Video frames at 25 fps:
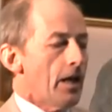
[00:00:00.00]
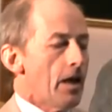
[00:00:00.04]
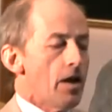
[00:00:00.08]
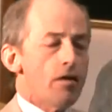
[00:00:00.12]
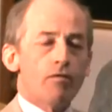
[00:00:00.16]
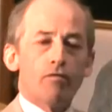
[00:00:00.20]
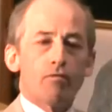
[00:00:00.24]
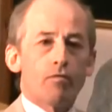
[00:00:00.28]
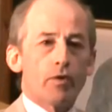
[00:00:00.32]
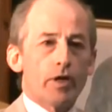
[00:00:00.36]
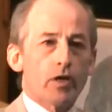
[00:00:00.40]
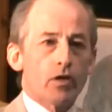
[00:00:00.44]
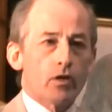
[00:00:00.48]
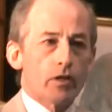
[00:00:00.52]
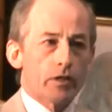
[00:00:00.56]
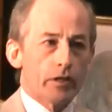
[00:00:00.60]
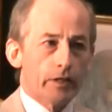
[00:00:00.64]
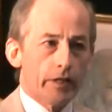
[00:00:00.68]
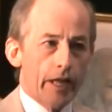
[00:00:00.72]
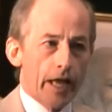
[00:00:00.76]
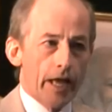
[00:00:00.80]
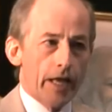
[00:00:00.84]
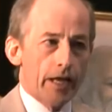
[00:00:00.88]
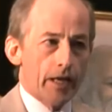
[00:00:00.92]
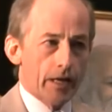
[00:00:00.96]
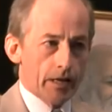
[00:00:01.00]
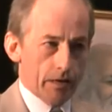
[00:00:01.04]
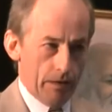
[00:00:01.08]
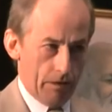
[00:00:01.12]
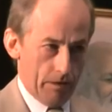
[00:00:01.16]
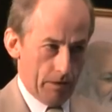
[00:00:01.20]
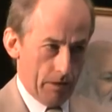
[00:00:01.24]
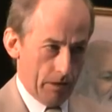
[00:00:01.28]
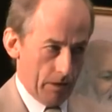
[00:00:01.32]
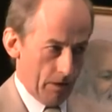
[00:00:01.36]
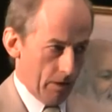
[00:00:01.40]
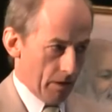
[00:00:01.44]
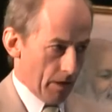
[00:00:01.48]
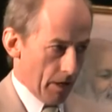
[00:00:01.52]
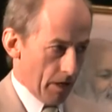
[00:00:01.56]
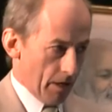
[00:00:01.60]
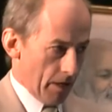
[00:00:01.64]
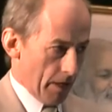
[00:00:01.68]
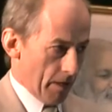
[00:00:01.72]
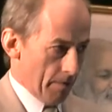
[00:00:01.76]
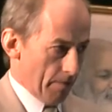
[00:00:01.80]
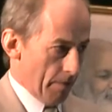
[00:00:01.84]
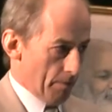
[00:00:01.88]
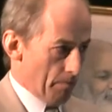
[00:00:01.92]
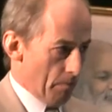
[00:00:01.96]
if we could then talk a
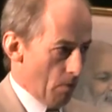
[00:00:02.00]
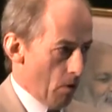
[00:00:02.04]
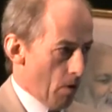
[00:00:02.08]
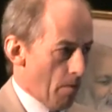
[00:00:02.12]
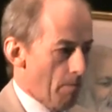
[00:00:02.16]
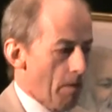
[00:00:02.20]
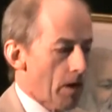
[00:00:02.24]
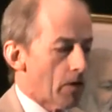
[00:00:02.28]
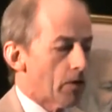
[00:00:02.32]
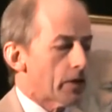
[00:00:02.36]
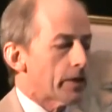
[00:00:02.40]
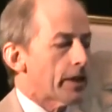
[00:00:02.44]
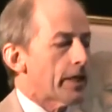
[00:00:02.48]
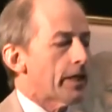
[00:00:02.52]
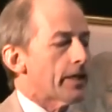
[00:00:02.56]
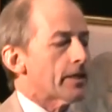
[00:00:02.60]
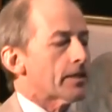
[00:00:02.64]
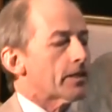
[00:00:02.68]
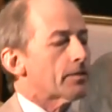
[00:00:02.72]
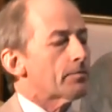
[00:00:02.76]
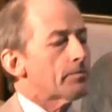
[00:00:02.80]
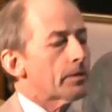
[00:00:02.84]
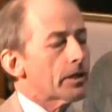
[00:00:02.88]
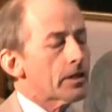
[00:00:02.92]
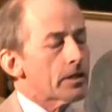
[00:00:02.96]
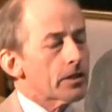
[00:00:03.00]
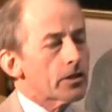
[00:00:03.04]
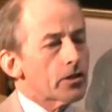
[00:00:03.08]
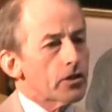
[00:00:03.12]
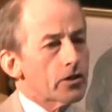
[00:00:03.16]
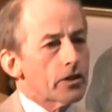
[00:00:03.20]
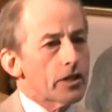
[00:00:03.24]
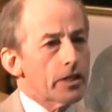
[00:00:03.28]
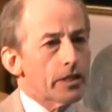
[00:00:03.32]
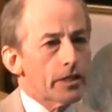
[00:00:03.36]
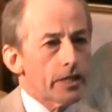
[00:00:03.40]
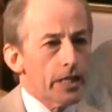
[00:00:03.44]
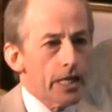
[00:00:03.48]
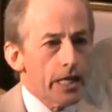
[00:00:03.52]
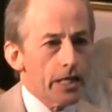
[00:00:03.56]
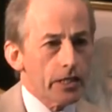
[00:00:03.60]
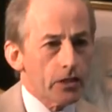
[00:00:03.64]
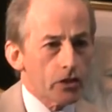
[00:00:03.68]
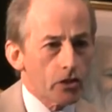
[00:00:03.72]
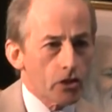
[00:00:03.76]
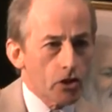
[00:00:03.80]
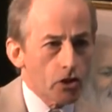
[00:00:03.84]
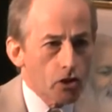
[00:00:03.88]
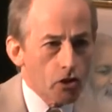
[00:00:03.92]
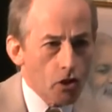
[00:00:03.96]
little bit more about taste, because you see,
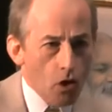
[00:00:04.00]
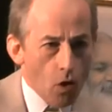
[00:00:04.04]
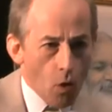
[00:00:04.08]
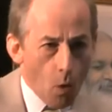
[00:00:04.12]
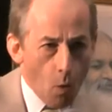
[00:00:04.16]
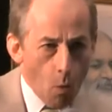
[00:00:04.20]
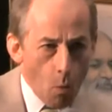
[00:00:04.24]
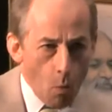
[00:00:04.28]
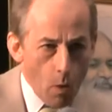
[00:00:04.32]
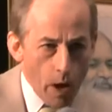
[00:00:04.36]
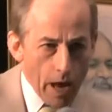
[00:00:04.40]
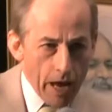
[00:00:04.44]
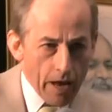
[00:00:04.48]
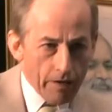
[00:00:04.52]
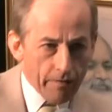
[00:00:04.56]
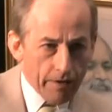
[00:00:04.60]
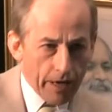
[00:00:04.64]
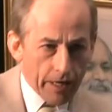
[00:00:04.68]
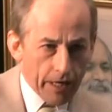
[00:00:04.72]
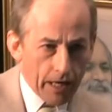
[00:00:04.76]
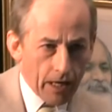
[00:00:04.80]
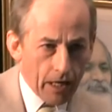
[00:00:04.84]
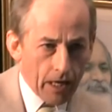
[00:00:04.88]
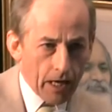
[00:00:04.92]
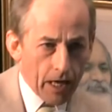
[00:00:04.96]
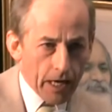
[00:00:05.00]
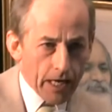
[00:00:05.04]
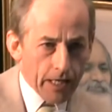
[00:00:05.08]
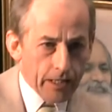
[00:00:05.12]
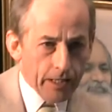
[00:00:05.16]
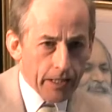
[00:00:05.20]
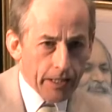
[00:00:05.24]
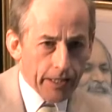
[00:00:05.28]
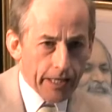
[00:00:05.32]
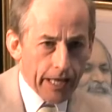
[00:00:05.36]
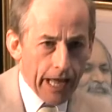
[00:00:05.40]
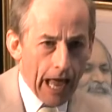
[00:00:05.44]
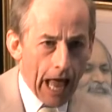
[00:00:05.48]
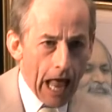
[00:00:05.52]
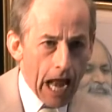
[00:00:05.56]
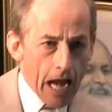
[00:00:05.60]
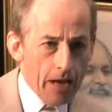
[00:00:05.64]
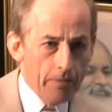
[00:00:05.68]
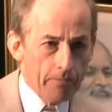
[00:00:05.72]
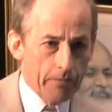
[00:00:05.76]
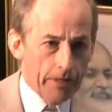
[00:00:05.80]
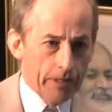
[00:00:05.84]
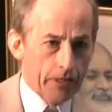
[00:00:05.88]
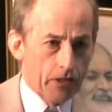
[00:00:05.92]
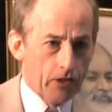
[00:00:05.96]
taste is your way of analyzing the
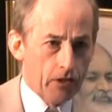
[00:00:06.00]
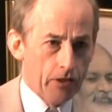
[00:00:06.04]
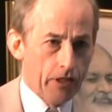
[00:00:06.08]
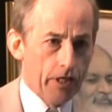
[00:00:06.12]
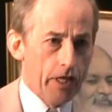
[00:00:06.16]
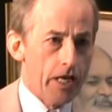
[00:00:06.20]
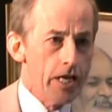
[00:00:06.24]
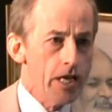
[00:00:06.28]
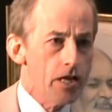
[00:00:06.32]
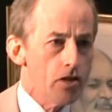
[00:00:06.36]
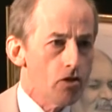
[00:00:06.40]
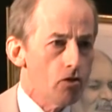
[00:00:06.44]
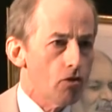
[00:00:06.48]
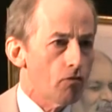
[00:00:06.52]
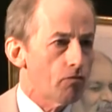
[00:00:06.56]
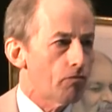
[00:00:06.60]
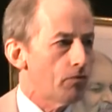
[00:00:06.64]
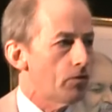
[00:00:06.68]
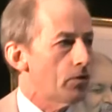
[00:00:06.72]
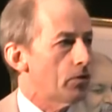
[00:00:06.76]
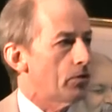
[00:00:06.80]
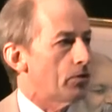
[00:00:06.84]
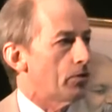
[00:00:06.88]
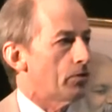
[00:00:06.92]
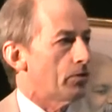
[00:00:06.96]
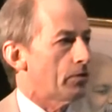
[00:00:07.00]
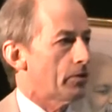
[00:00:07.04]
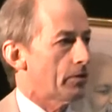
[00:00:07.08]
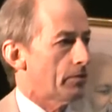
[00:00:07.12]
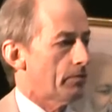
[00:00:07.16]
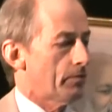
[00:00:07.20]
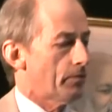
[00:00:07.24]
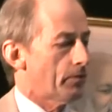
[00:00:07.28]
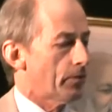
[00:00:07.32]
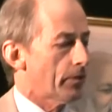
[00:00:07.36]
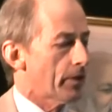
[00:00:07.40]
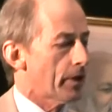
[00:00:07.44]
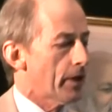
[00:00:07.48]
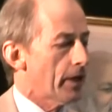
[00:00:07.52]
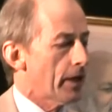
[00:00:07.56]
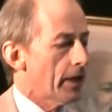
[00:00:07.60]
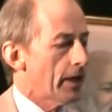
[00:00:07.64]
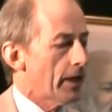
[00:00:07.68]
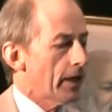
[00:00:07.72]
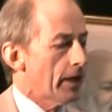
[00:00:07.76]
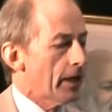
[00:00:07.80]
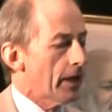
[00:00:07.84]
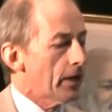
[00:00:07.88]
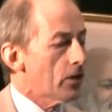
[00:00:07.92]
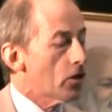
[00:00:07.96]
elements in the food.
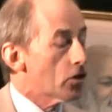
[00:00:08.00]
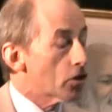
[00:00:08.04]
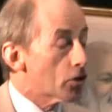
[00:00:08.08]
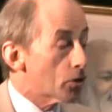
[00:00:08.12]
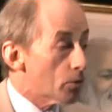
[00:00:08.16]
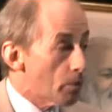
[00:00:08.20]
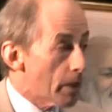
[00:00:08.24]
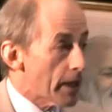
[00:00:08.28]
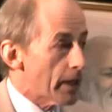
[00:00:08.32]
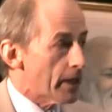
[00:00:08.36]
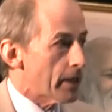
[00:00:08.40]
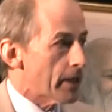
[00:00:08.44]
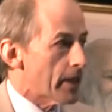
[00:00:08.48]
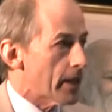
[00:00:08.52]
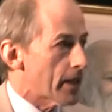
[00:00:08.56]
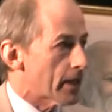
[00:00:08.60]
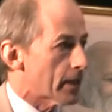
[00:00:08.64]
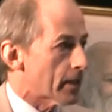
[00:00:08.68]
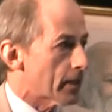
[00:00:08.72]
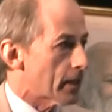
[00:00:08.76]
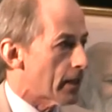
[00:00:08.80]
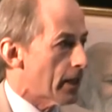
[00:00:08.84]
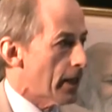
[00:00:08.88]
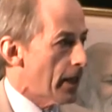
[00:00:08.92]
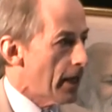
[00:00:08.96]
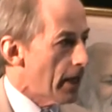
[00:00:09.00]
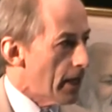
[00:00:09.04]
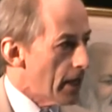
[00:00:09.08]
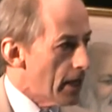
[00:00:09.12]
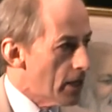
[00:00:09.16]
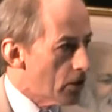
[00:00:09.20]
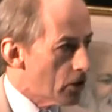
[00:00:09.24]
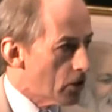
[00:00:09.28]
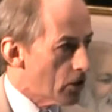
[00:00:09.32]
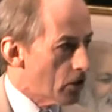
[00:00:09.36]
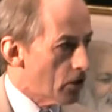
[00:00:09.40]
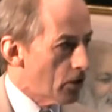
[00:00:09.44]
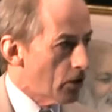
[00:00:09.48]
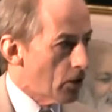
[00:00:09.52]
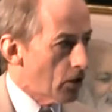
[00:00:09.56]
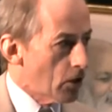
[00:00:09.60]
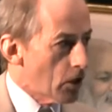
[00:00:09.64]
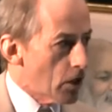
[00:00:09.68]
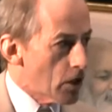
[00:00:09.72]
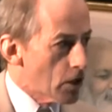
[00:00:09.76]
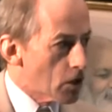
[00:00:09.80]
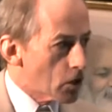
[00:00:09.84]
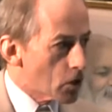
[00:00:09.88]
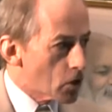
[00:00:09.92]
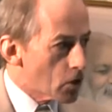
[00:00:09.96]
The sweet taste
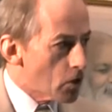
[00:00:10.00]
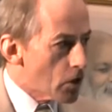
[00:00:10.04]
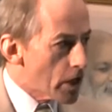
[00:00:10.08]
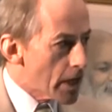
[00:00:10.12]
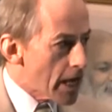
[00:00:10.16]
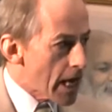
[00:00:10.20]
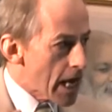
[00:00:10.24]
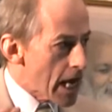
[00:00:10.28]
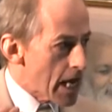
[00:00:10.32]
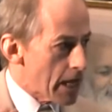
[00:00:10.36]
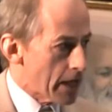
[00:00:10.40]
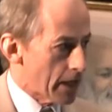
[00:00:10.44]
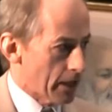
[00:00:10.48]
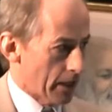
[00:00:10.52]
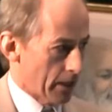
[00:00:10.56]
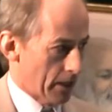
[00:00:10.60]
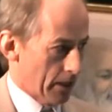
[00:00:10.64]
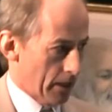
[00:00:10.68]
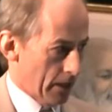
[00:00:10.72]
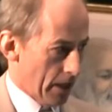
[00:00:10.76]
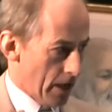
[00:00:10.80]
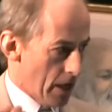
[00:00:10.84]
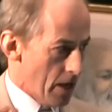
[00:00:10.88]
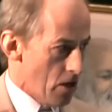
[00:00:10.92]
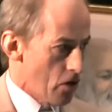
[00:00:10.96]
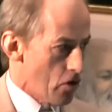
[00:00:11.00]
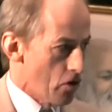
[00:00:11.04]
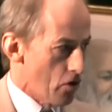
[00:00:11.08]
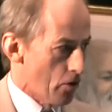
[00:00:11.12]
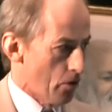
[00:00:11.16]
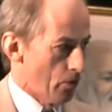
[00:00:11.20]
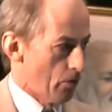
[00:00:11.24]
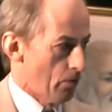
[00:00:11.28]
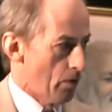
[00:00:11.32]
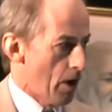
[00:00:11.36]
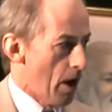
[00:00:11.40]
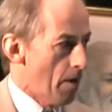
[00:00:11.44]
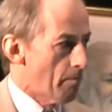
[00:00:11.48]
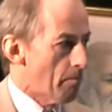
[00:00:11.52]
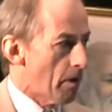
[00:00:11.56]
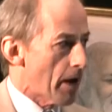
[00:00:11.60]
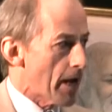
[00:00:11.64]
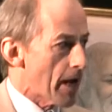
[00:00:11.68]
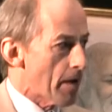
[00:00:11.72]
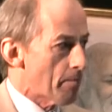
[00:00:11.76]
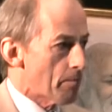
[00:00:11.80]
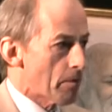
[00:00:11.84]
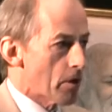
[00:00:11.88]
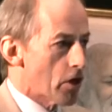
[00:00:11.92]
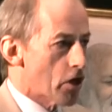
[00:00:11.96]
is created in you by
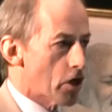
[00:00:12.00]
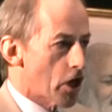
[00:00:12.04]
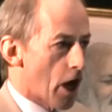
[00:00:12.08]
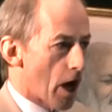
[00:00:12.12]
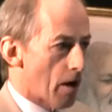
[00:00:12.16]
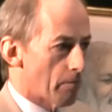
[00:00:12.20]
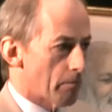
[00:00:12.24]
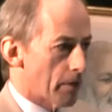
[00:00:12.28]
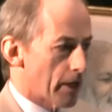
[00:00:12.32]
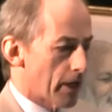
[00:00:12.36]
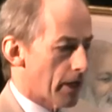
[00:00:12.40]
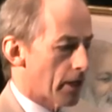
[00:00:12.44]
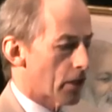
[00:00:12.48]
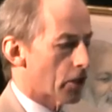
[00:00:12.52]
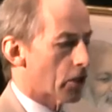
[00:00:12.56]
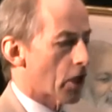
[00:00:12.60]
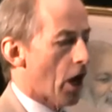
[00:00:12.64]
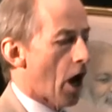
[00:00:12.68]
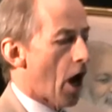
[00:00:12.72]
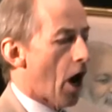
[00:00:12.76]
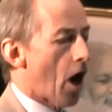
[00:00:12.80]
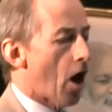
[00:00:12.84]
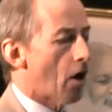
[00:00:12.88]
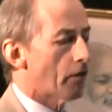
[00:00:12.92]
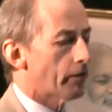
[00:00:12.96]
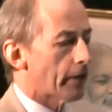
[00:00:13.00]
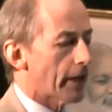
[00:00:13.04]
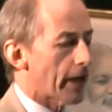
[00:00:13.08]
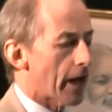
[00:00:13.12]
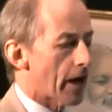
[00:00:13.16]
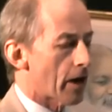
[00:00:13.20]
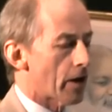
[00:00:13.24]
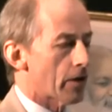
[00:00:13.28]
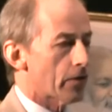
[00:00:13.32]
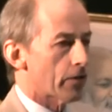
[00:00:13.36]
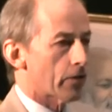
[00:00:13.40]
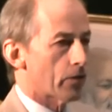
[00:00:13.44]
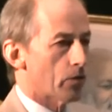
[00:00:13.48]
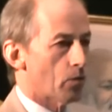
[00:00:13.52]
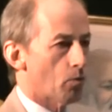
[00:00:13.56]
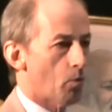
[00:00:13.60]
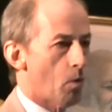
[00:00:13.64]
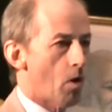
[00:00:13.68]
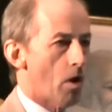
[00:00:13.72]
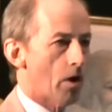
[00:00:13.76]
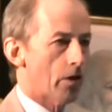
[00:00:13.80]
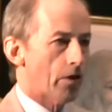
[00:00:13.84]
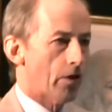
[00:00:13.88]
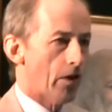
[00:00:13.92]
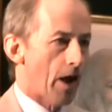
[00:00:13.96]
a predominance of the earth and
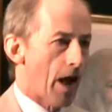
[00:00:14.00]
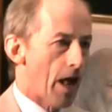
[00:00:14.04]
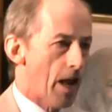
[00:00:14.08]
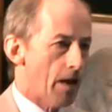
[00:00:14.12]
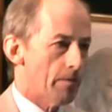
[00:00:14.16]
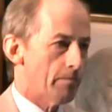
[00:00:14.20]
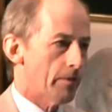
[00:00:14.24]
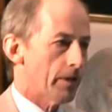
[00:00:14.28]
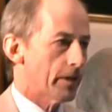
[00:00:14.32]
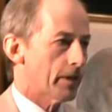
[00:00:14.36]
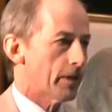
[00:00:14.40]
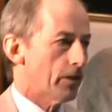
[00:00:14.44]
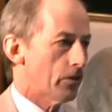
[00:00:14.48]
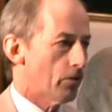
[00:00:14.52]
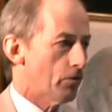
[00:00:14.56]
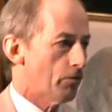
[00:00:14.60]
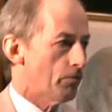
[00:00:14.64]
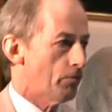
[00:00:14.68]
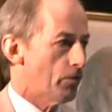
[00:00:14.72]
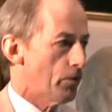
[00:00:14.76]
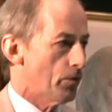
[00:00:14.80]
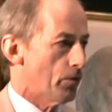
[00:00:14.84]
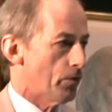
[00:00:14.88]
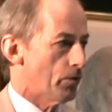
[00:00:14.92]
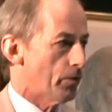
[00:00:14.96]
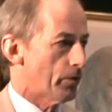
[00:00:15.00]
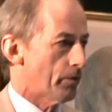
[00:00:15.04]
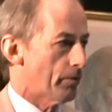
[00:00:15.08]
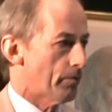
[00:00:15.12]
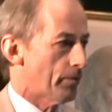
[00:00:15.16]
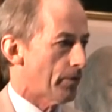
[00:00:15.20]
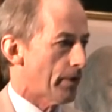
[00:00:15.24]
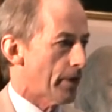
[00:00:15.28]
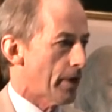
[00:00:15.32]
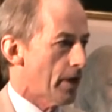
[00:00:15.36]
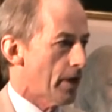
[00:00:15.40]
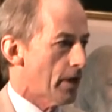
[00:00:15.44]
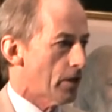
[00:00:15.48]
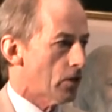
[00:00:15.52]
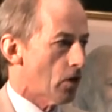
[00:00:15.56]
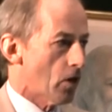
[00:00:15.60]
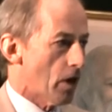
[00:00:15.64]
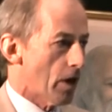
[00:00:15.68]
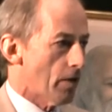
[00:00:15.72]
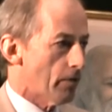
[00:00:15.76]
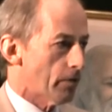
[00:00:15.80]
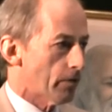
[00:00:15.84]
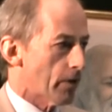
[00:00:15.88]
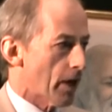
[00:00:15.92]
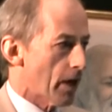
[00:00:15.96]
water element in the food. So
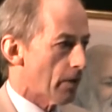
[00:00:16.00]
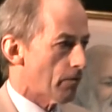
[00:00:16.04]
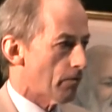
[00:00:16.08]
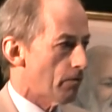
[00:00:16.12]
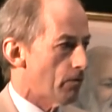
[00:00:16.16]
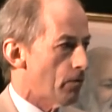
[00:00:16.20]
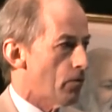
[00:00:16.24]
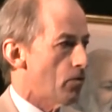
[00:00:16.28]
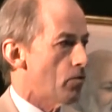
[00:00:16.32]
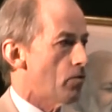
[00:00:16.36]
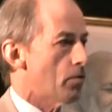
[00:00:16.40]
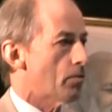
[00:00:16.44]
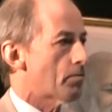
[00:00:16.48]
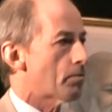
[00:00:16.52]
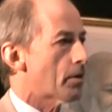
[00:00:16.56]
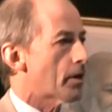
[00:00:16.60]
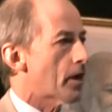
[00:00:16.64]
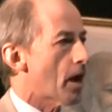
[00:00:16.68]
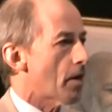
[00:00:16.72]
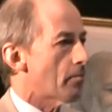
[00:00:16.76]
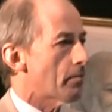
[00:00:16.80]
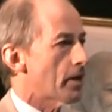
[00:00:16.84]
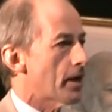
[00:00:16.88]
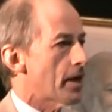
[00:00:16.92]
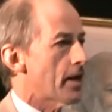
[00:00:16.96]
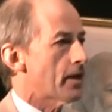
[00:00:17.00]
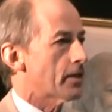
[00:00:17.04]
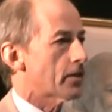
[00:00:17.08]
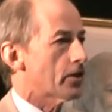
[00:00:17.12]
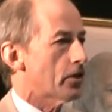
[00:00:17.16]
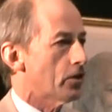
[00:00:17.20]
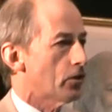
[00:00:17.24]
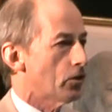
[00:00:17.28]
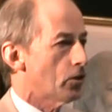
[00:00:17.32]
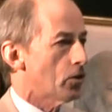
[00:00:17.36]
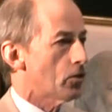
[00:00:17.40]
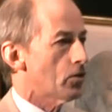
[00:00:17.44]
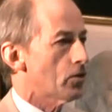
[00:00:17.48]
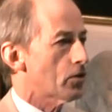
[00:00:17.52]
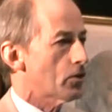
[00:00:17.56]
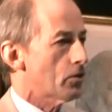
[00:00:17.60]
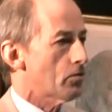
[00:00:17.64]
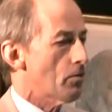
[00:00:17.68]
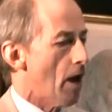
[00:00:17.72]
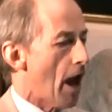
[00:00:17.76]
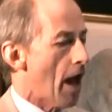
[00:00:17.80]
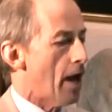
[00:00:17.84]
if that food predominates in those two